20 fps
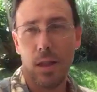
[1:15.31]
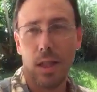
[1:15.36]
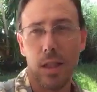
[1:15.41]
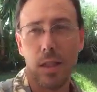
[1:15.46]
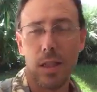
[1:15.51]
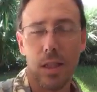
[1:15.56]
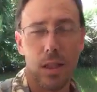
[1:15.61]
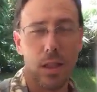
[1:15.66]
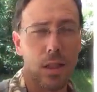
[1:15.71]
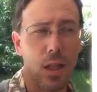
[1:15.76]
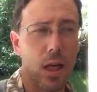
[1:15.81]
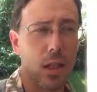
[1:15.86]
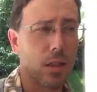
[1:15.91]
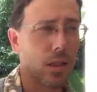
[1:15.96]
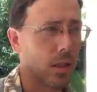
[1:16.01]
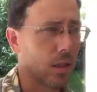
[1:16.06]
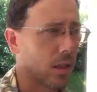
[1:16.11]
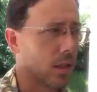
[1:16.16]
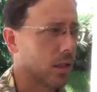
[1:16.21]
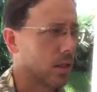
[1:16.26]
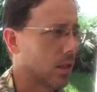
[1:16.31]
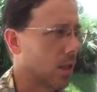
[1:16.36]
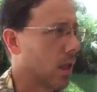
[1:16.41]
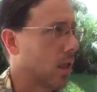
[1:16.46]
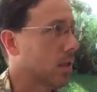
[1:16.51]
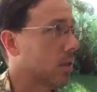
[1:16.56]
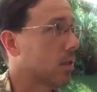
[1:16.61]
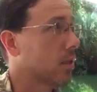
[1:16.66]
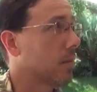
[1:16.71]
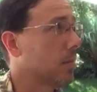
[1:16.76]
you got to see your doctor because the
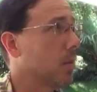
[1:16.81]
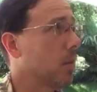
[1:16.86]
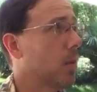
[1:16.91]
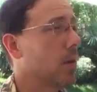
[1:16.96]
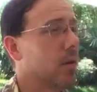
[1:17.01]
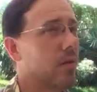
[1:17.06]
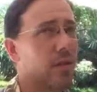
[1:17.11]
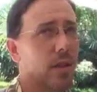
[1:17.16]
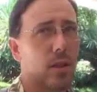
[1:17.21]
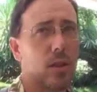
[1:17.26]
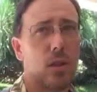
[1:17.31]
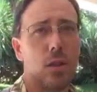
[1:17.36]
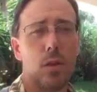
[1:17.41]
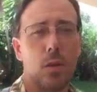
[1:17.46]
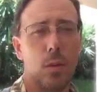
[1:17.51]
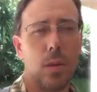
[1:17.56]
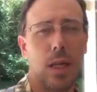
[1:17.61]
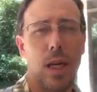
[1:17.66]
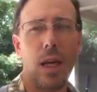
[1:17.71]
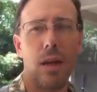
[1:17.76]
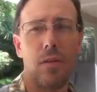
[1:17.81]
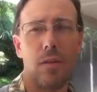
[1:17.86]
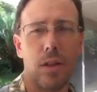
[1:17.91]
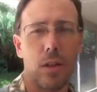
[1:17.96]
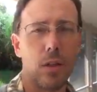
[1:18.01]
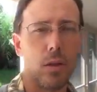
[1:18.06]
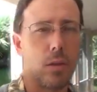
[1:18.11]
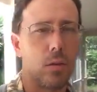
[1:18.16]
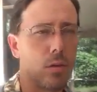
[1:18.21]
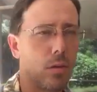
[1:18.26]
doctor's going to be the one that fixes you. We can't
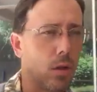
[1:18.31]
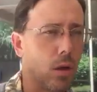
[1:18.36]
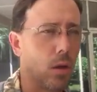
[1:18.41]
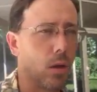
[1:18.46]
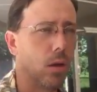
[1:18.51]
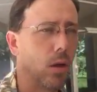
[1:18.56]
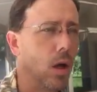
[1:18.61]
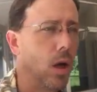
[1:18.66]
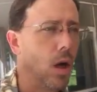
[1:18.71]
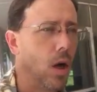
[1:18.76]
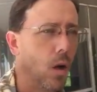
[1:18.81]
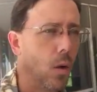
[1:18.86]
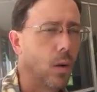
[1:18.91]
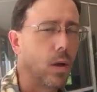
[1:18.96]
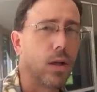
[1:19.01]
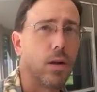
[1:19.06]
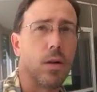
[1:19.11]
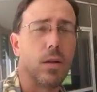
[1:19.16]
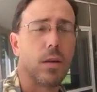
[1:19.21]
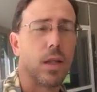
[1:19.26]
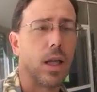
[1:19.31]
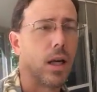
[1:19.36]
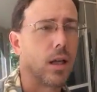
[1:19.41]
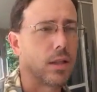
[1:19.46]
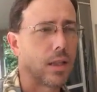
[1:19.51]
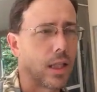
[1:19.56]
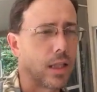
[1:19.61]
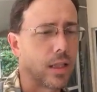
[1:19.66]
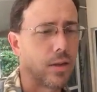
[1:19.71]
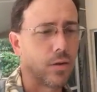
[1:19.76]
fix you. So we don't know what the
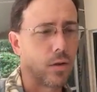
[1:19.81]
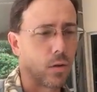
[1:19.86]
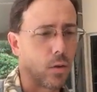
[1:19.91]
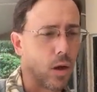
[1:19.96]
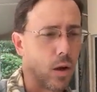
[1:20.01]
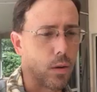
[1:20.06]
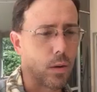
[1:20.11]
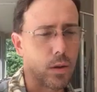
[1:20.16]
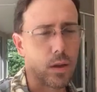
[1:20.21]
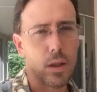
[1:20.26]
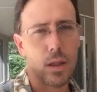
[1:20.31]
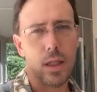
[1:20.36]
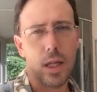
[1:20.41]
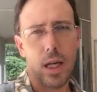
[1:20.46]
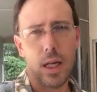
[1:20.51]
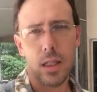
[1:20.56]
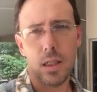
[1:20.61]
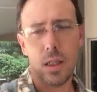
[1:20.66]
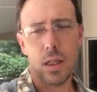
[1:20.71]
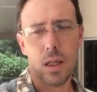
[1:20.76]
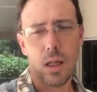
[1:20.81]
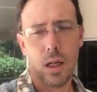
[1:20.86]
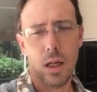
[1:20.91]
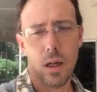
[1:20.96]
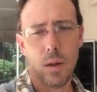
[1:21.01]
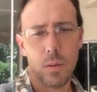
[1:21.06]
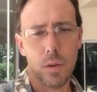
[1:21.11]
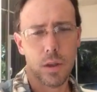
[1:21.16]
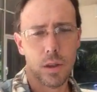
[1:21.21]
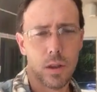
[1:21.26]
hell's actually been wrong with her yet.
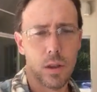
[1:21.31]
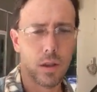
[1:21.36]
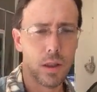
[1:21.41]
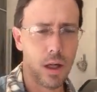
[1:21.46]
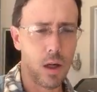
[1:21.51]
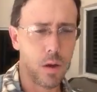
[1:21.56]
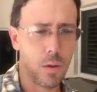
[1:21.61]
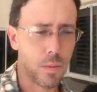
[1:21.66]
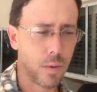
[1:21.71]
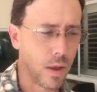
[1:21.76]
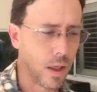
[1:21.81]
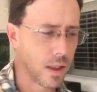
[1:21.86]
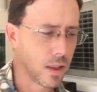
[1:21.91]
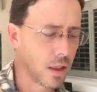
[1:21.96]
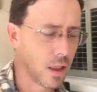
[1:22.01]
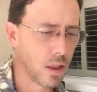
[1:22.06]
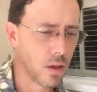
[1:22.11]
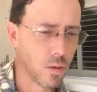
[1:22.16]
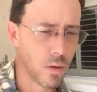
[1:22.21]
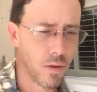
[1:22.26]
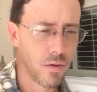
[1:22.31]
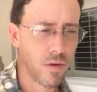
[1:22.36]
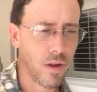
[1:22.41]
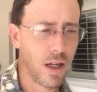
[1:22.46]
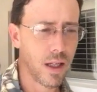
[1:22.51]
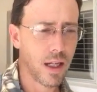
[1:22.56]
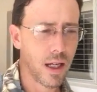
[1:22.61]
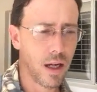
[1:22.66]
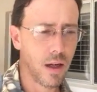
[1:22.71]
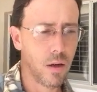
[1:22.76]
Uh, we're still in that whole process. We
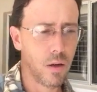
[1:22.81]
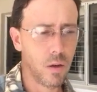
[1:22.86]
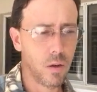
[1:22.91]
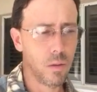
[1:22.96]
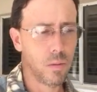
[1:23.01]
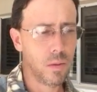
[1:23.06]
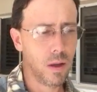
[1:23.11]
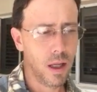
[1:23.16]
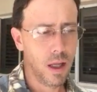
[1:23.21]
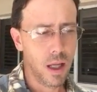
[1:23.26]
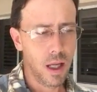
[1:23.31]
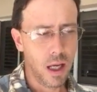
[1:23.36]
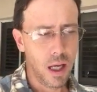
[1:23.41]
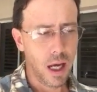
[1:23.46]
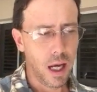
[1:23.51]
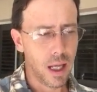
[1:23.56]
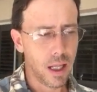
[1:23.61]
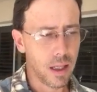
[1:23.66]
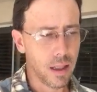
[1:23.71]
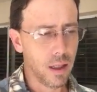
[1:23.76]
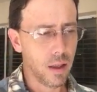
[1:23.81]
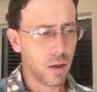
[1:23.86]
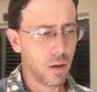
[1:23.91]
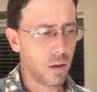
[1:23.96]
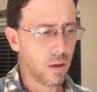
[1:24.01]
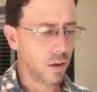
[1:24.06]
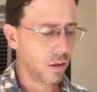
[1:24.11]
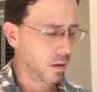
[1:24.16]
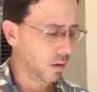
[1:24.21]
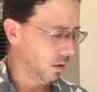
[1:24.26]
finally got home, I don't
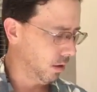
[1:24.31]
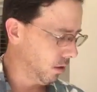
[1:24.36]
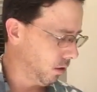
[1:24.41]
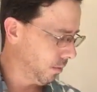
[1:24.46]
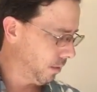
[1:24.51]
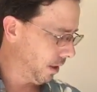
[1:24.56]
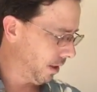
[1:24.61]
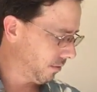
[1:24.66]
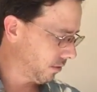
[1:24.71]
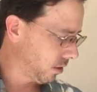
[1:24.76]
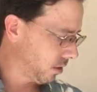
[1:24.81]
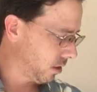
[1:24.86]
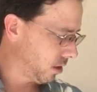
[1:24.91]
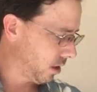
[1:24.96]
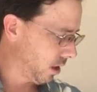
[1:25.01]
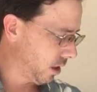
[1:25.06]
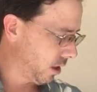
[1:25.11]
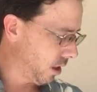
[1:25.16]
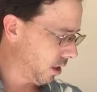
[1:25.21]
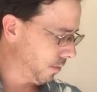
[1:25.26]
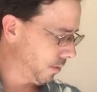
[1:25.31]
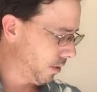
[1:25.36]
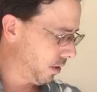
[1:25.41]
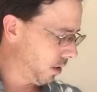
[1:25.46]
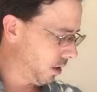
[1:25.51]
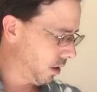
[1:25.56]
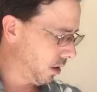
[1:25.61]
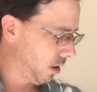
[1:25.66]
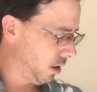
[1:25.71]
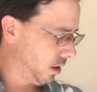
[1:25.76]
know, a little bit after sunup.
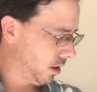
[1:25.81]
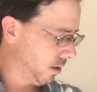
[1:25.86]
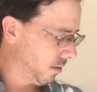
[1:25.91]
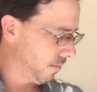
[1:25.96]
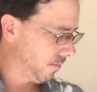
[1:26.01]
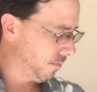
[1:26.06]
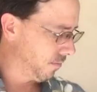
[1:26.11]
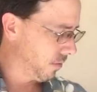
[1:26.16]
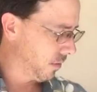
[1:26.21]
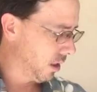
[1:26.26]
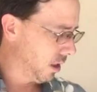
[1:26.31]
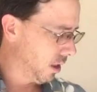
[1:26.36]
Um,